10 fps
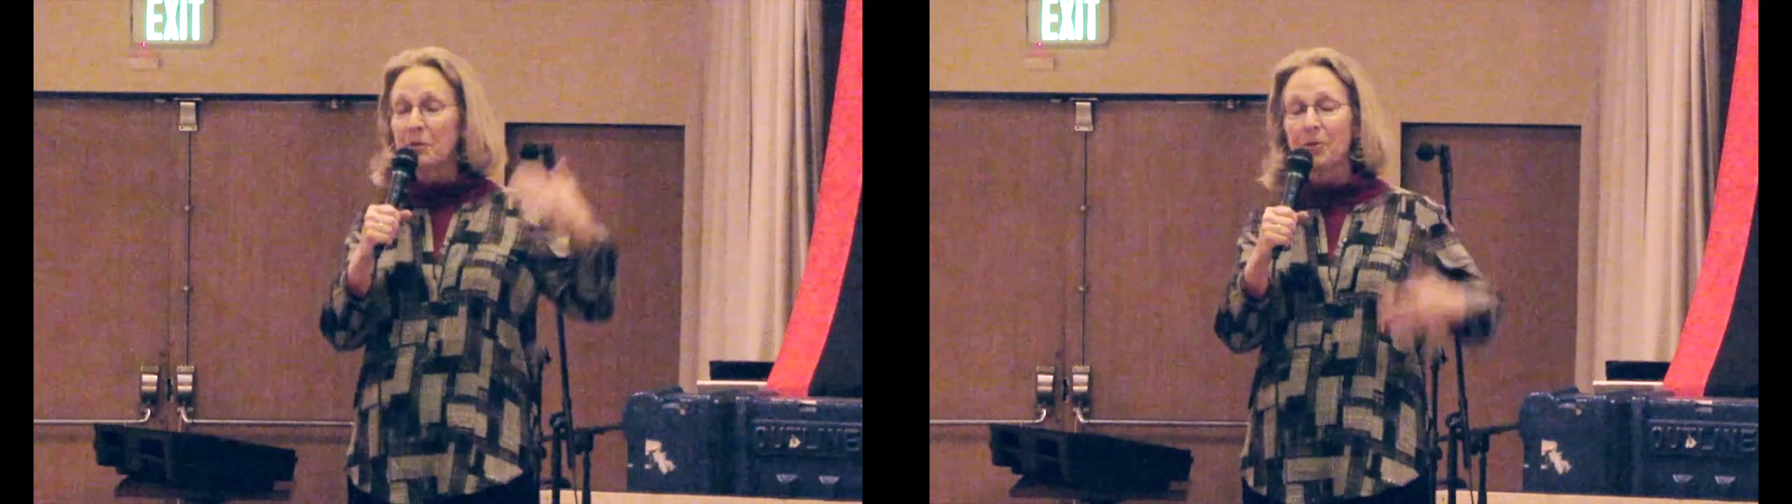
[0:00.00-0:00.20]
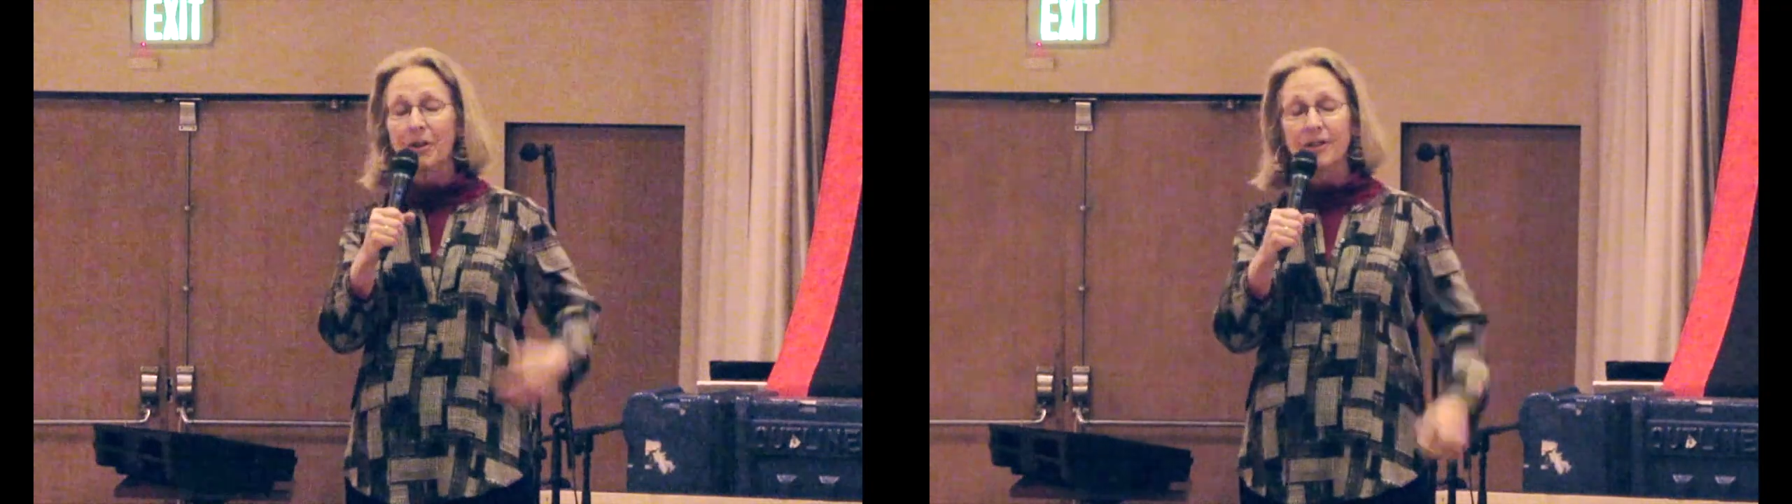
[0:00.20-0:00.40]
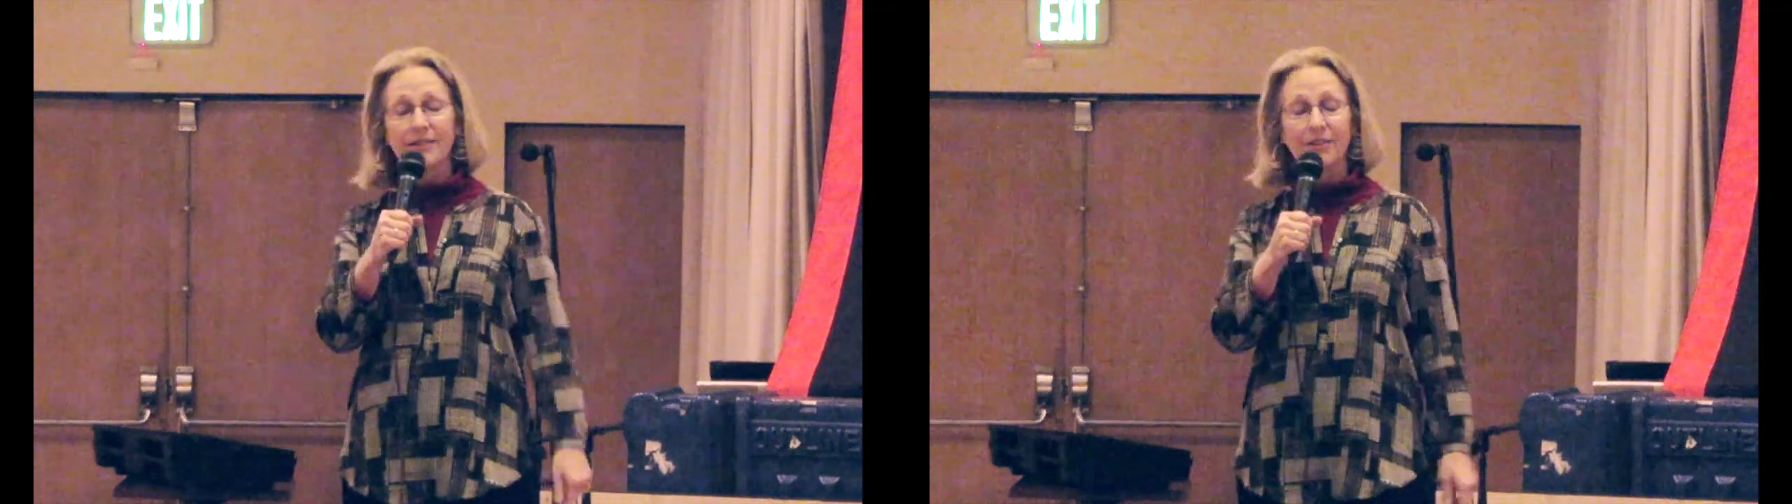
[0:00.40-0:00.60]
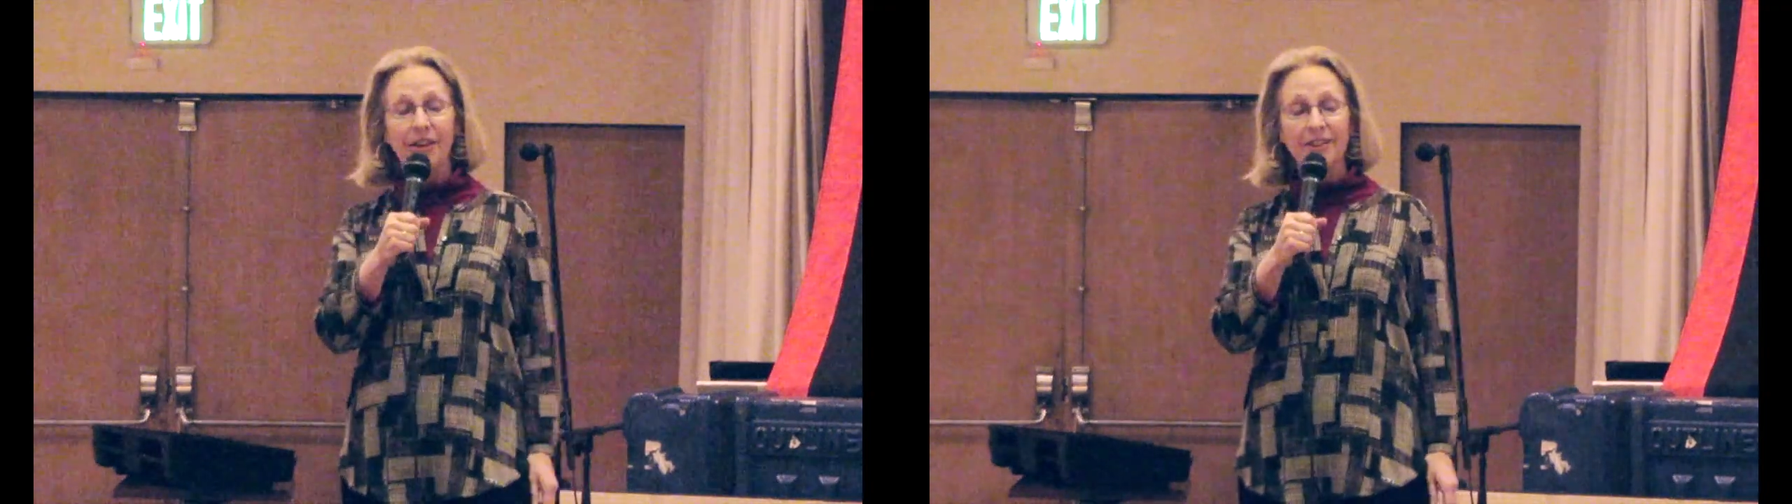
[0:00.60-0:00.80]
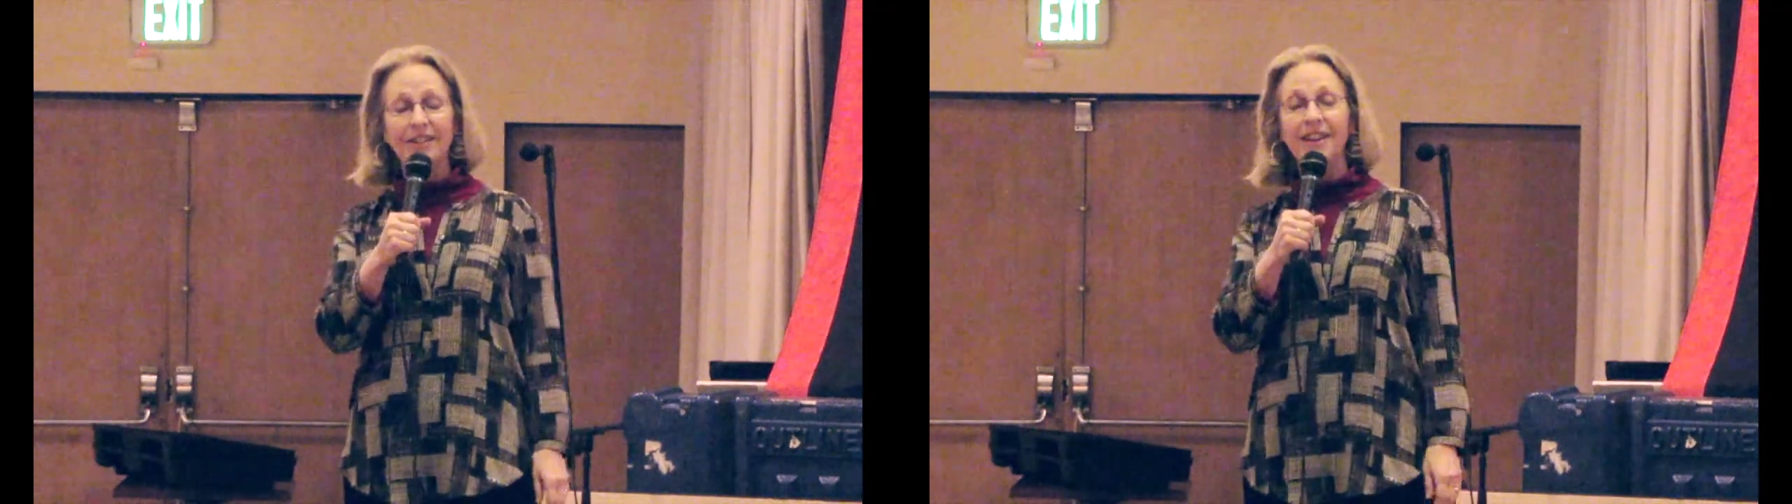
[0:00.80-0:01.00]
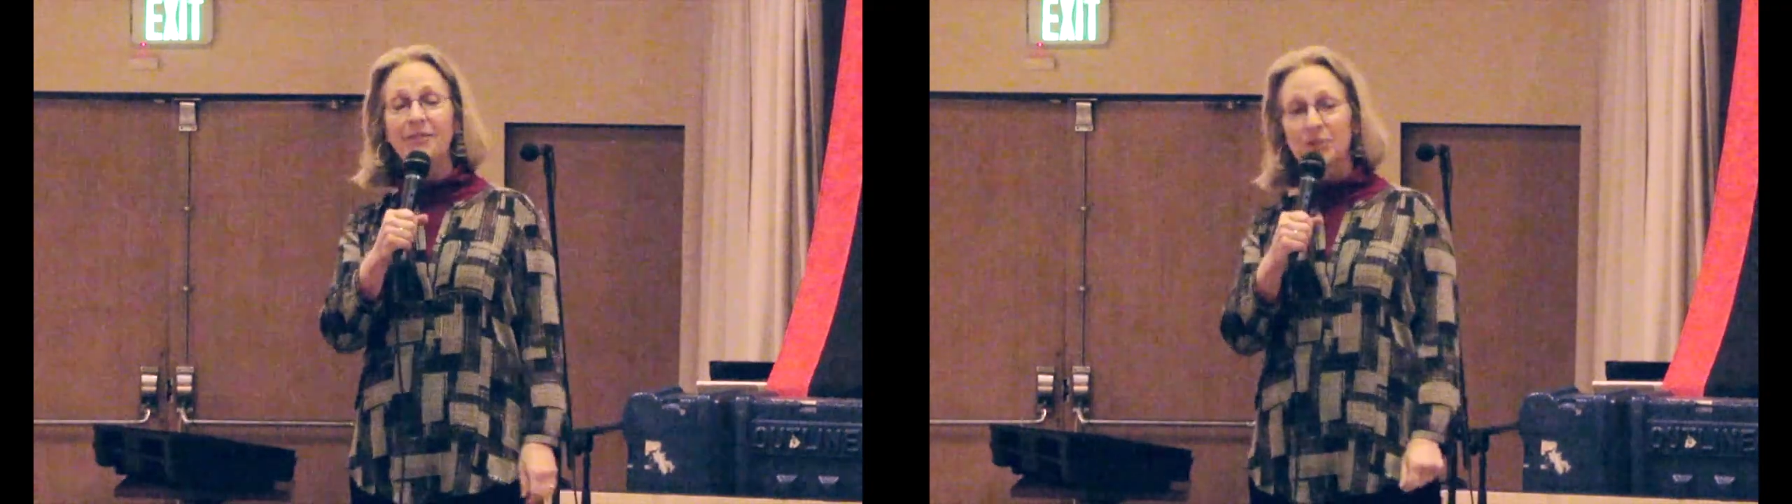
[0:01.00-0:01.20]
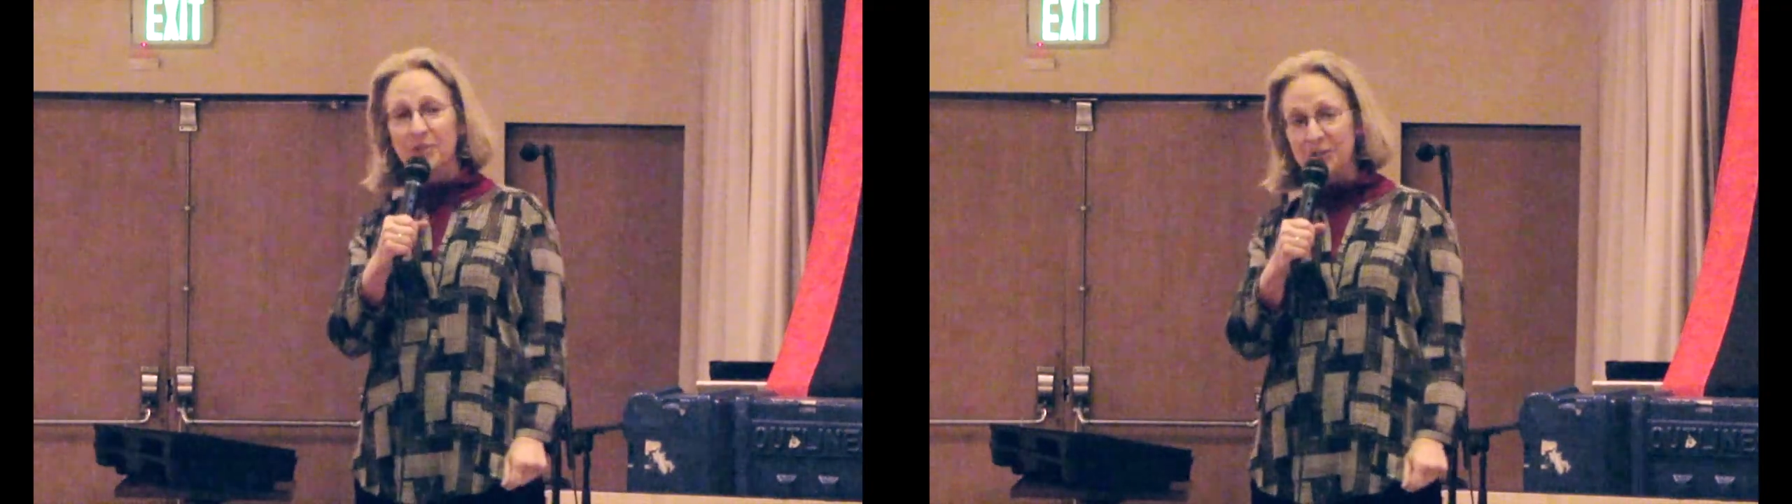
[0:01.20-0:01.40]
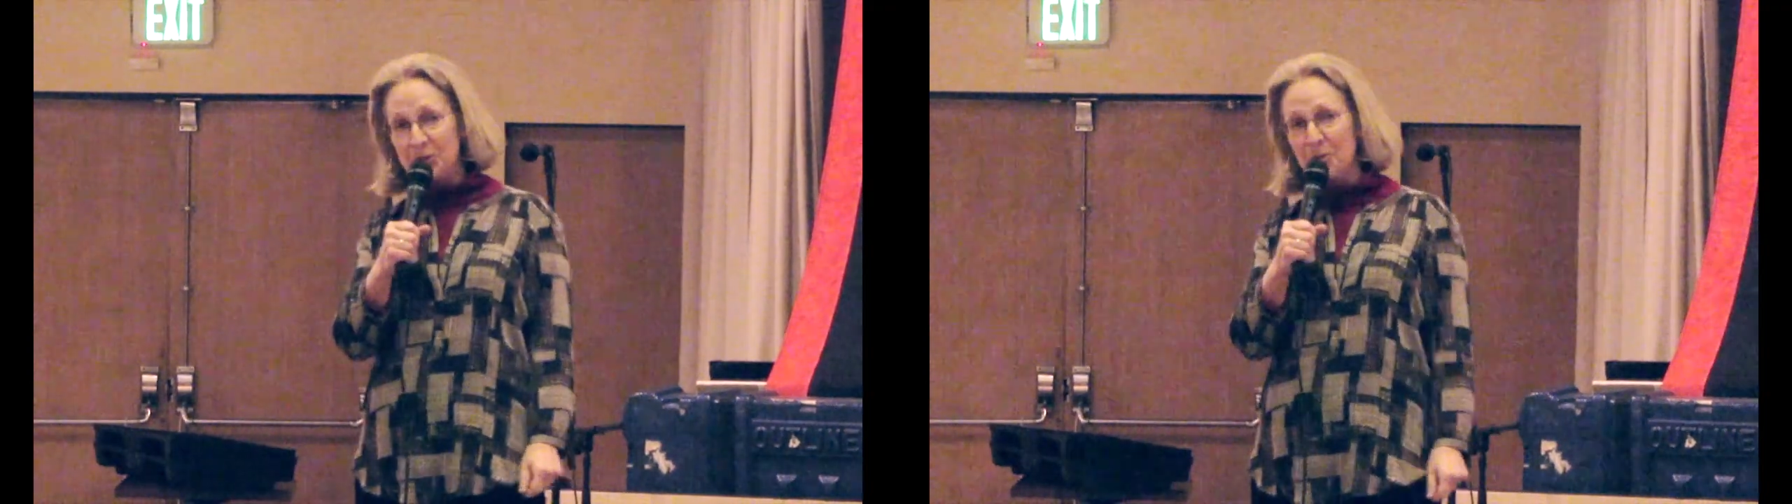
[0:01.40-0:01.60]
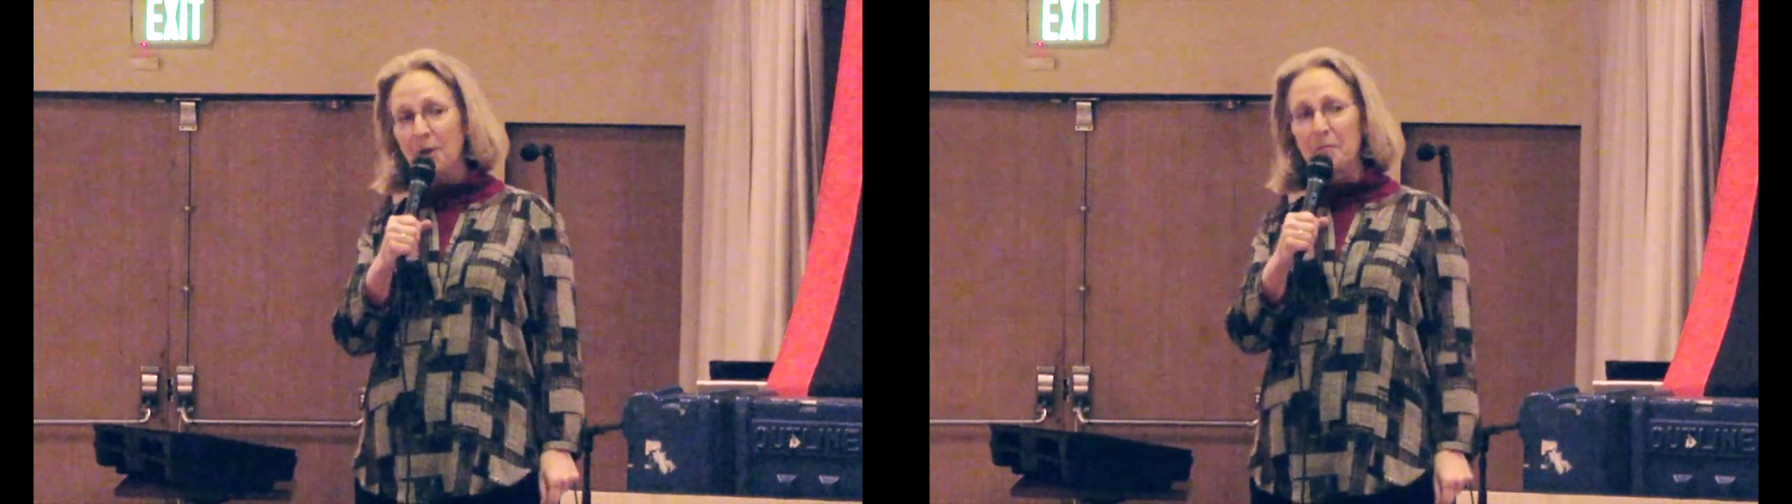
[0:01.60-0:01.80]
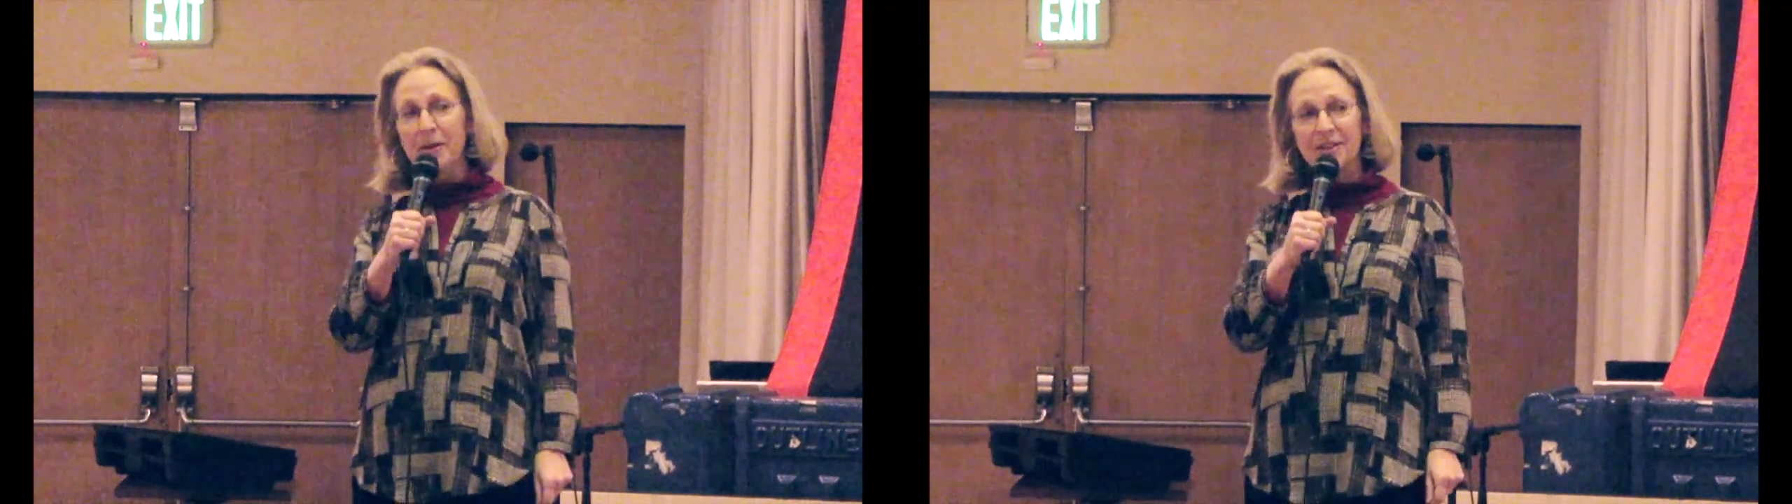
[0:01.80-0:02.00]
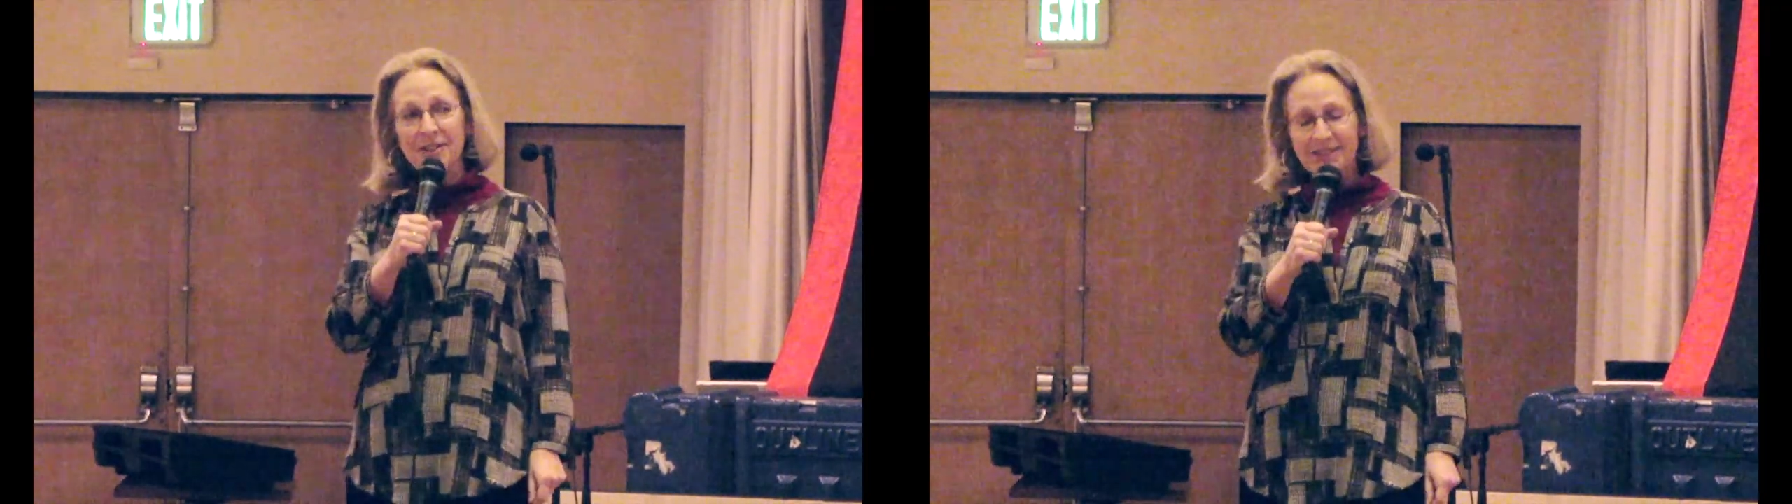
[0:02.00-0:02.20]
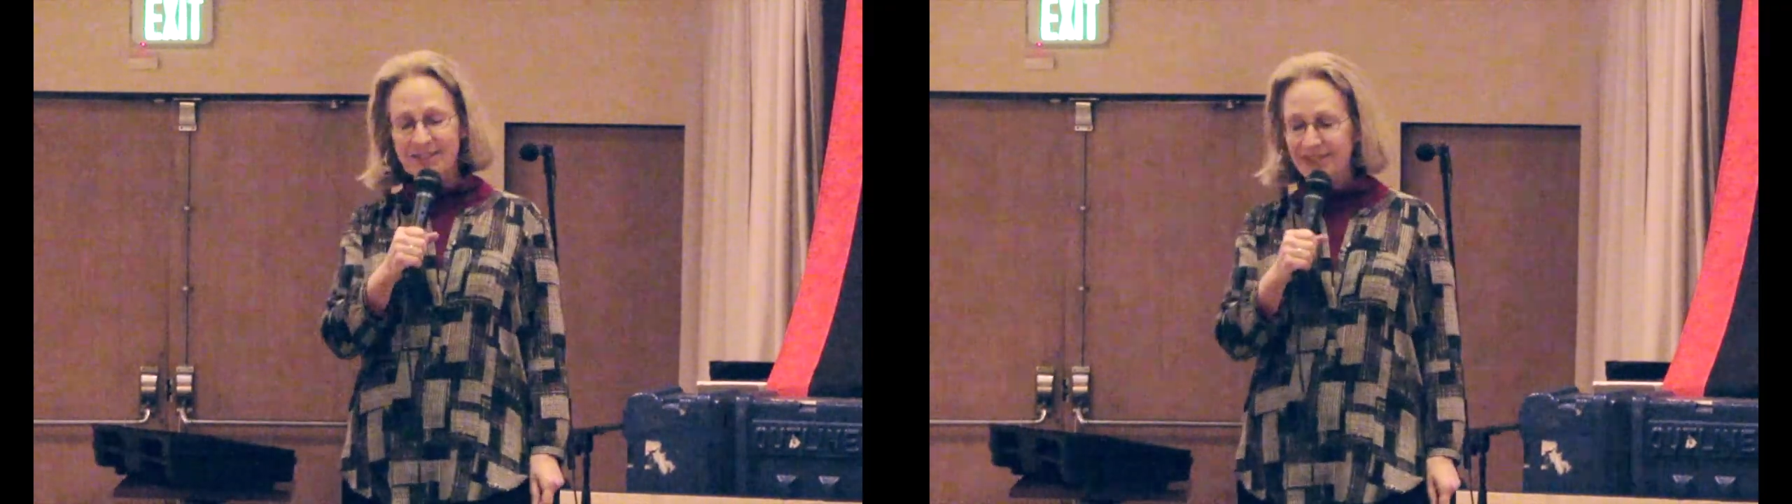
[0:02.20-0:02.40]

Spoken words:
the brains God gave us and do our best.